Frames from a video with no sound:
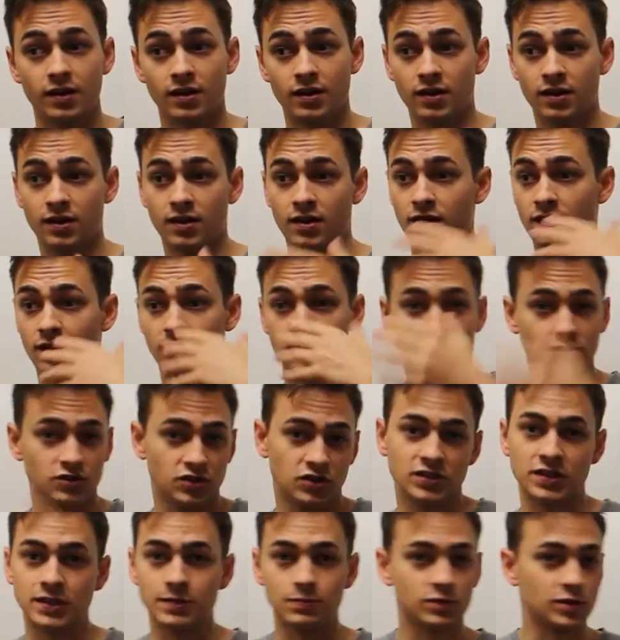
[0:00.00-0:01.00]
and
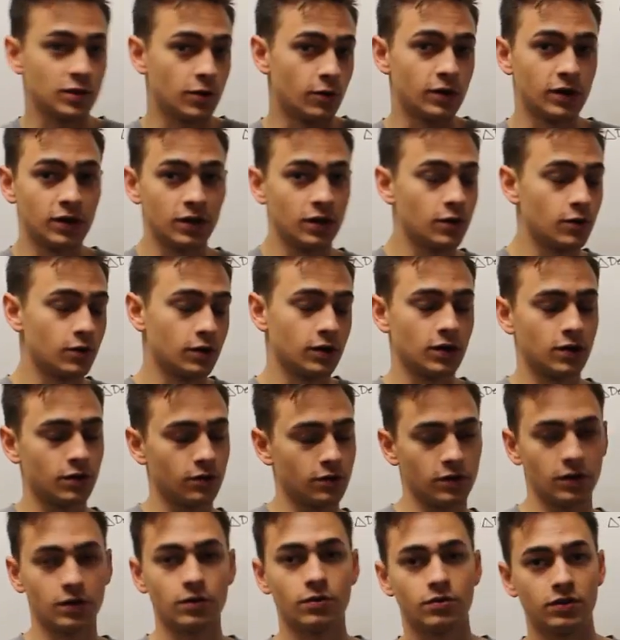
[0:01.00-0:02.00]
just keeps going and going and
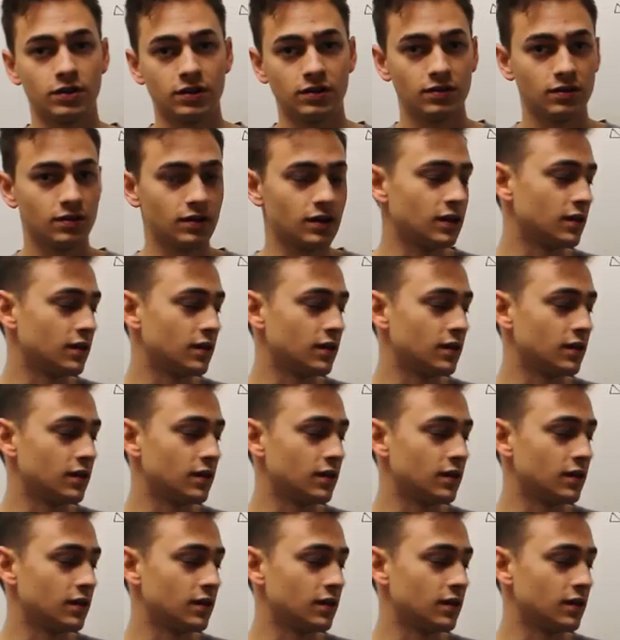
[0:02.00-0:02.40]
going and going.